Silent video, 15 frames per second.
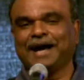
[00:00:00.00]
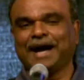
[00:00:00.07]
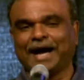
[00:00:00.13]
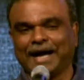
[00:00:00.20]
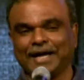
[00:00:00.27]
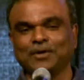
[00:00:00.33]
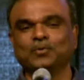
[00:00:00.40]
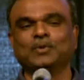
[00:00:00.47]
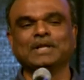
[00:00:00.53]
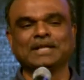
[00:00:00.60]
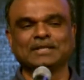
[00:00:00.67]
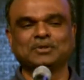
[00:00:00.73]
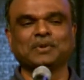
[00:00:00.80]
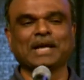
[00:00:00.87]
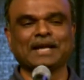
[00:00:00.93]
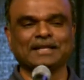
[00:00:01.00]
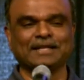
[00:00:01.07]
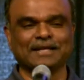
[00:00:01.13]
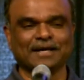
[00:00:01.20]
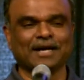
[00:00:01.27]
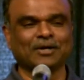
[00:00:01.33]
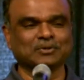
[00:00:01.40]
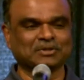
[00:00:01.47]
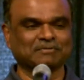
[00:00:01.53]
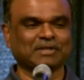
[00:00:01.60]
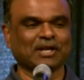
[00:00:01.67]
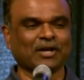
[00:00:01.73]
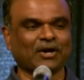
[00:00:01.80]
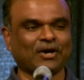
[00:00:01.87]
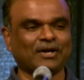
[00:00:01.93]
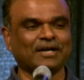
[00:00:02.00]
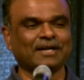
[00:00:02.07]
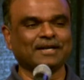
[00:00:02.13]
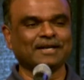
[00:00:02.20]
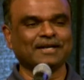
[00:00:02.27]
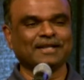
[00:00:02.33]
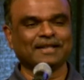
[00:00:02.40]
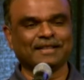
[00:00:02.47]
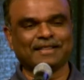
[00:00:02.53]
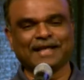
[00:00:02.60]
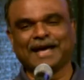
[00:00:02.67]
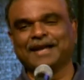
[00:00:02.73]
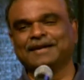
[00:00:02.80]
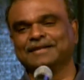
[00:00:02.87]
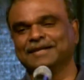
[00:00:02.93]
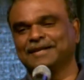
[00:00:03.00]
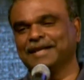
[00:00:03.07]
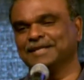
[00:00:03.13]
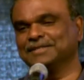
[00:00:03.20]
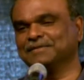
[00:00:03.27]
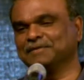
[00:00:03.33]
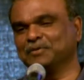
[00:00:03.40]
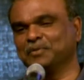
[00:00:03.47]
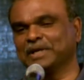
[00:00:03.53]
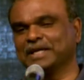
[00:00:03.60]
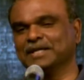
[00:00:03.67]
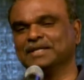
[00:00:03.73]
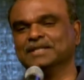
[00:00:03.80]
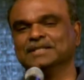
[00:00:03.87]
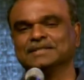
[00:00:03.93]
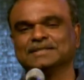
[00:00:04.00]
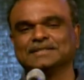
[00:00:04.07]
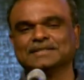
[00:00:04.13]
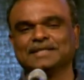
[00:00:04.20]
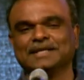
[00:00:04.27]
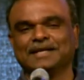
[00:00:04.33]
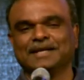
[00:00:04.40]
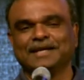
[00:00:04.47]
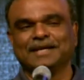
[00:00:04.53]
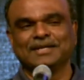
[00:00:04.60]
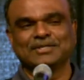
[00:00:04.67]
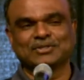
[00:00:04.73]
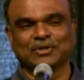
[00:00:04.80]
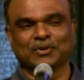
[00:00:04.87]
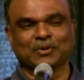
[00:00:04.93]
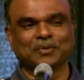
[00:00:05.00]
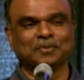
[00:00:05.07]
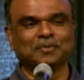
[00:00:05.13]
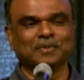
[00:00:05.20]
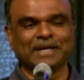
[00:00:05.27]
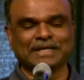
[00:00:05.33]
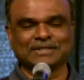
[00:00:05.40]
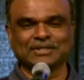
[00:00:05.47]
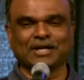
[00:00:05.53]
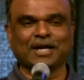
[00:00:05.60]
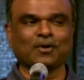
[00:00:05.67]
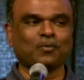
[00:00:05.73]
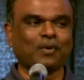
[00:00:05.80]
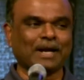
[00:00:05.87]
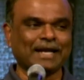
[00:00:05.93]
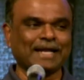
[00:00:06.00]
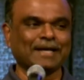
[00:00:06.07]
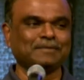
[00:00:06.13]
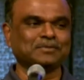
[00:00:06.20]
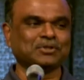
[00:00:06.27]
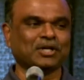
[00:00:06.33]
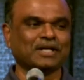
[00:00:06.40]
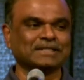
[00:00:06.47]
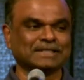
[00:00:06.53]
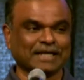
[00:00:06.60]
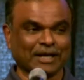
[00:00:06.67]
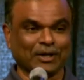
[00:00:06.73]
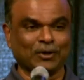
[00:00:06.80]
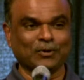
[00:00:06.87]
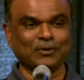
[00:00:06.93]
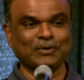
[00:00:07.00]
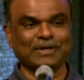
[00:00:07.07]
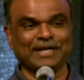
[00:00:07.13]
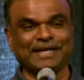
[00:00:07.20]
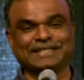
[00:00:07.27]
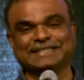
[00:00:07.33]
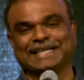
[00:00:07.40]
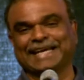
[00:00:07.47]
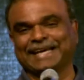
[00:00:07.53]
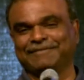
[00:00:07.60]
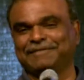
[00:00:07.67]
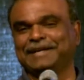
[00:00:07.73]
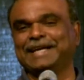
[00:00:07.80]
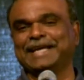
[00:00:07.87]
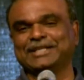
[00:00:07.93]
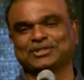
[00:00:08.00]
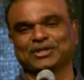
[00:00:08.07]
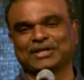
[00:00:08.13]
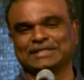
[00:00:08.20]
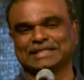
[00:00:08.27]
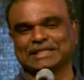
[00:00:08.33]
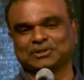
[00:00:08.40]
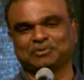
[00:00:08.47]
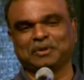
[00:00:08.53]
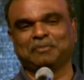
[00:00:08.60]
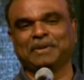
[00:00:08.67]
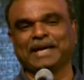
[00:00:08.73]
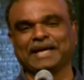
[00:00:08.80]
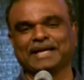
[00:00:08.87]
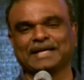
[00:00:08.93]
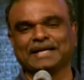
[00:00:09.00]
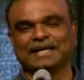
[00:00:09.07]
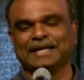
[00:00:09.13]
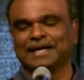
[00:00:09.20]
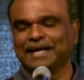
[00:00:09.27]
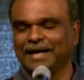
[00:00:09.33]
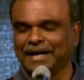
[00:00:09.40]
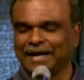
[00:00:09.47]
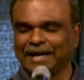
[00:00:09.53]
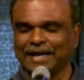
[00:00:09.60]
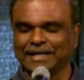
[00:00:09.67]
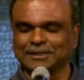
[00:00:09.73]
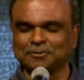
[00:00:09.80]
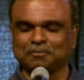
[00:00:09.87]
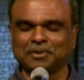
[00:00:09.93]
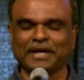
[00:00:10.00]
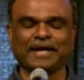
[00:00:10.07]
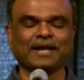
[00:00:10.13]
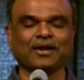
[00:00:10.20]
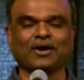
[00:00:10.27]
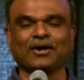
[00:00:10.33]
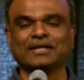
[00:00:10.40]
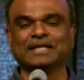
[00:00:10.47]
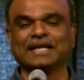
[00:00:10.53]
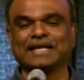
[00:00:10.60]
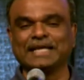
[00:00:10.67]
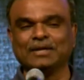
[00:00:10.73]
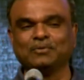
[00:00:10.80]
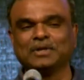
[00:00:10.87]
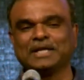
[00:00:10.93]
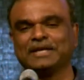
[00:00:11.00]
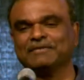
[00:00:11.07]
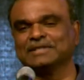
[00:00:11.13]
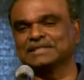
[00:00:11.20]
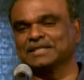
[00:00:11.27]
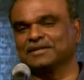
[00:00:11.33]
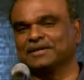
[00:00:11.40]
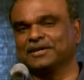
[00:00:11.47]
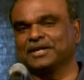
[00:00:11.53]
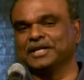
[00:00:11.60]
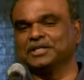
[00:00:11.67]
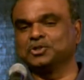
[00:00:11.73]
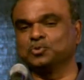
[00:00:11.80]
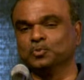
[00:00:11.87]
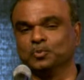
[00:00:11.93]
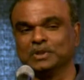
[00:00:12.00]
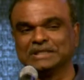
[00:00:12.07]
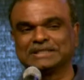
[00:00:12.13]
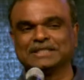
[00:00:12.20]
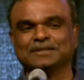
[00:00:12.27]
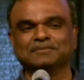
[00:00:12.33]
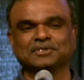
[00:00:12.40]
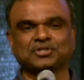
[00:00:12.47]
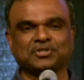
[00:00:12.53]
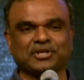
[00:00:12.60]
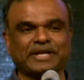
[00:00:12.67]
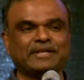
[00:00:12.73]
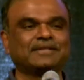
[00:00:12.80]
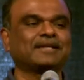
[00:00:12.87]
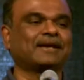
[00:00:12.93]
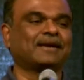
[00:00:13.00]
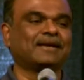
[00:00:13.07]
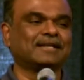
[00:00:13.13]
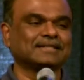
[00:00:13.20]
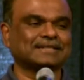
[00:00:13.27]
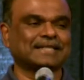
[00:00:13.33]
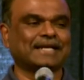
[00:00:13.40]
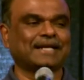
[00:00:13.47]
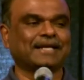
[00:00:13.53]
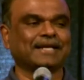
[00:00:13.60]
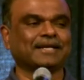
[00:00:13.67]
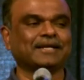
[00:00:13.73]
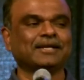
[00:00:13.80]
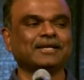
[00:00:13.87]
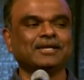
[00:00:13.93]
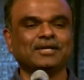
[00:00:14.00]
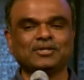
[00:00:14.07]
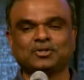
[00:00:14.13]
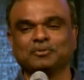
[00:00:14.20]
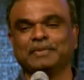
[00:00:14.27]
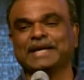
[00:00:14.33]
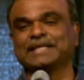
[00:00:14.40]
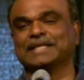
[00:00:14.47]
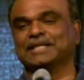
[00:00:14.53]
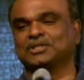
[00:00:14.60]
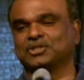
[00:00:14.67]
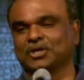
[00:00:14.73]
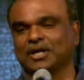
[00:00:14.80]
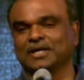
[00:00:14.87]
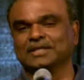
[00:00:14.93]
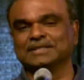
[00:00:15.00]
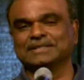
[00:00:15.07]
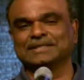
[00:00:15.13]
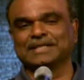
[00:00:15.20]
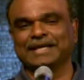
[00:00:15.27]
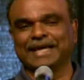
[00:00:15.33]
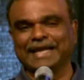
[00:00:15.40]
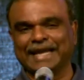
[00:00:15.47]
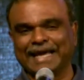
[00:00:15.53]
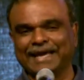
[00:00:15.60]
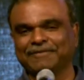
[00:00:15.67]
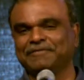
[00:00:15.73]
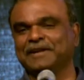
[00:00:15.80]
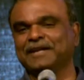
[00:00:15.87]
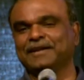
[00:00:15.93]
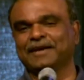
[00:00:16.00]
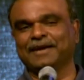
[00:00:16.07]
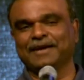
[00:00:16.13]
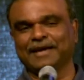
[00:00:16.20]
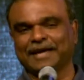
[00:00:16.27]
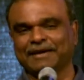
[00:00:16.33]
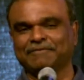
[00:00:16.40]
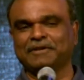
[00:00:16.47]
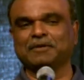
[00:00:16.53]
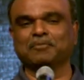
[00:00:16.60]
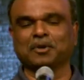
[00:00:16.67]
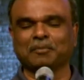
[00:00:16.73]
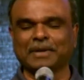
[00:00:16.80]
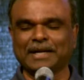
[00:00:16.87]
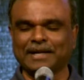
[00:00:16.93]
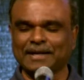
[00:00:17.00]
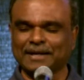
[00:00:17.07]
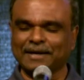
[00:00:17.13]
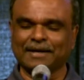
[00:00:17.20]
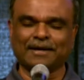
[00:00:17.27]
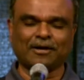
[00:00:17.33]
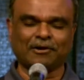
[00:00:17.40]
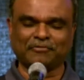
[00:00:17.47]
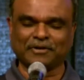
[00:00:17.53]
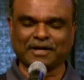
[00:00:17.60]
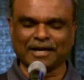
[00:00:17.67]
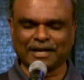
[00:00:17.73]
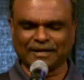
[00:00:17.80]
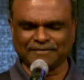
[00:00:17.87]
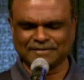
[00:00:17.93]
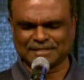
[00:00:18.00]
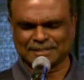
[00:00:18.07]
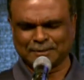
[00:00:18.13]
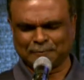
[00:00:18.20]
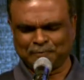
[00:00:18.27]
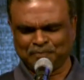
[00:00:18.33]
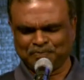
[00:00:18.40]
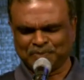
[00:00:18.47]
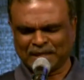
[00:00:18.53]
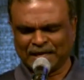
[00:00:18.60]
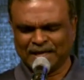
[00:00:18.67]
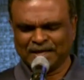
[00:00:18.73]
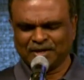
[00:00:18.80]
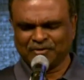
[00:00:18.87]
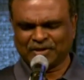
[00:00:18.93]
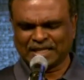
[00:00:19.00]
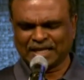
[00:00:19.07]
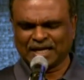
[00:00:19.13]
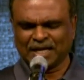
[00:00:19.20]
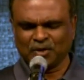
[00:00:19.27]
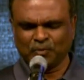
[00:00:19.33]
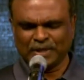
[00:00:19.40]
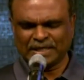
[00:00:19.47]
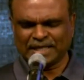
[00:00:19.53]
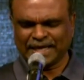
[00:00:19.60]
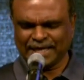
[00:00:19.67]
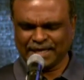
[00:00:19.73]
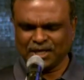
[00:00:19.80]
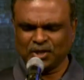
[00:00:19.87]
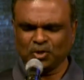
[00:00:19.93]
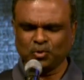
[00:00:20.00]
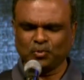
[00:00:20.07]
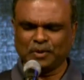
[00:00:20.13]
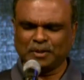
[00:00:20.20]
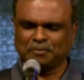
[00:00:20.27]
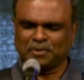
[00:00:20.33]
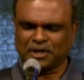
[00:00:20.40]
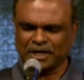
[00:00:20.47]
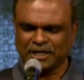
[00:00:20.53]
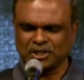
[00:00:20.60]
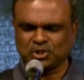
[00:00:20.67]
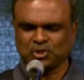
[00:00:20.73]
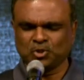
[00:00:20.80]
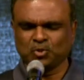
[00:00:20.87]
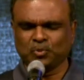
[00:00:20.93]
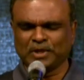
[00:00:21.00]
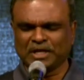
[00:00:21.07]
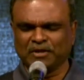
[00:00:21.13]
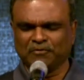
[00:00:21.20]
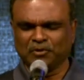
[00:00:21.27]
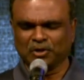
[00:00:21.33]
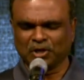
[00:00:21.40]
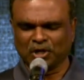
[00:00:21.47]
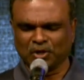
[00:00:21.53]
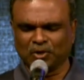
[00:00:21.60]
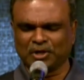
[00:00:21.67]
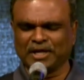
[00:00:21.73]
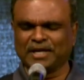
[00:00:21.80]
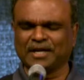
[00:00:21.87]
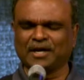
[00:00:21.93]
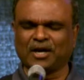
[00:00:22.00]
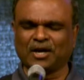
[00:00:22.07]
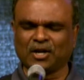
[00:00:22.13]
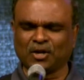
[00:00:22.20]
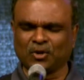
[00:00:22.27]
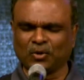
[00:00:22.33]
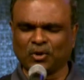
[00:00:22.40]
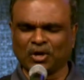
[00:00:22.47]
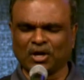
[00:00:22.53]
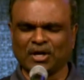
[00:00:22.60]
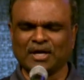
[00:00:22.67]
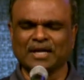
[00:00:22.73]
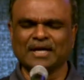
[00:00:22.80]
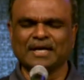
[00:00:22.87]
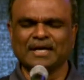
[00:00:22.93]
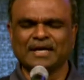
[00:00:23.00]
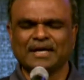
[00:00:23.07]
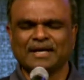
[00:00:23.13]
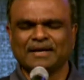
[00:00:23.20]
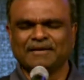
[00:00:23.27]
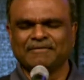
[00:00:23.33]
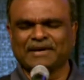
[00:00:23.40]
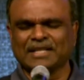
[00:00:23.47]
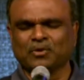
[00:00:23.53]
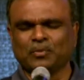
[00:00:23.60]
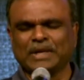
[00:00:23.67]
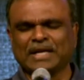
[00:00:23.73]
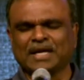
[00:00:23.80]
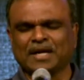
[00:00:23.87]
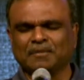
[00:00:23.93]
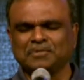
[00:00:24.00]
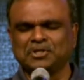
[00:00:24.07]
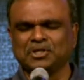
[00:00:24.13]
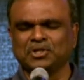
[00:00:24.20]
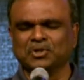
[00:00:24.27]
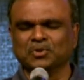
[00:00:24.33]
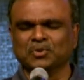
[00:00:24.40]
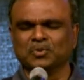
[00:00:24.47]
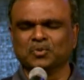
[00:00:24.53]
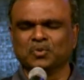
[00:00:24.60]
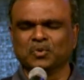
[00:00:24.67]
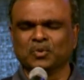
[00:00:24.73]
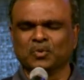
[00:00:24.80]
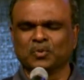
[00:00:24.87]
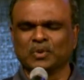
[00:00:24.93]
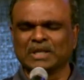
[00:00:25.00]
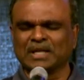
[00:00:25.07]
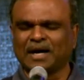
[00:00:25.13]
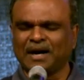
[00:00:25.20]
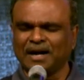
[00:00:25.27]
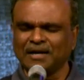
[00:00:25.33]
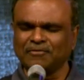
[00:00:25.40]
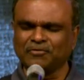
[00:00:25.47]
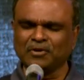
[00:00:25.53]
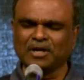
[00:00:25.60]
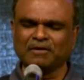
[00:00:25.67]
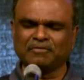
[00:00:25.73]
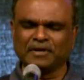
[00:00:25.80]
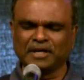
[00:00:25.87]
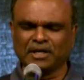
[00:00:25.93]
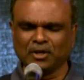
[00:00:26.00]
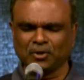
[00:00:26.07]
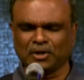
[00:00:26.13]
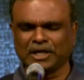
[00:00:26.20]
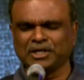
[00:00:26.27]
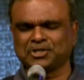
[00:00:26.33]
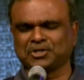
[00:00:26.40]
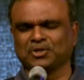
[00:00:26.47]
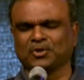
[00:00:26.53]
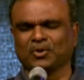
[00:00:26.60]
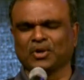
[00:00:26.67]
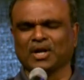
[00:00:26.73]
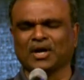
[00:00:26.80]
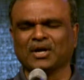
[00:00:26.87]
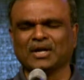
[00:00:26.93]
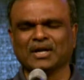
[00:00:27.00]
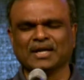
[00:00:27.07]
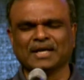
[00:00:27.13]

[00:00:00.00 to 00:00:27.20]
I will dwell in the house of the Lord than in the tents of the wickedness. So it's not a one-time choice alone. It's an everyday choice as we make. And let's pray, Lord, that he would give us the courage, wisdom, strength, and understanding to make that choice in every day, every moment of our lives. Father God, we thank you, we praise you, we give you glory and honor, O Lord. Father, we come to you with heart full of adoration, O Lord.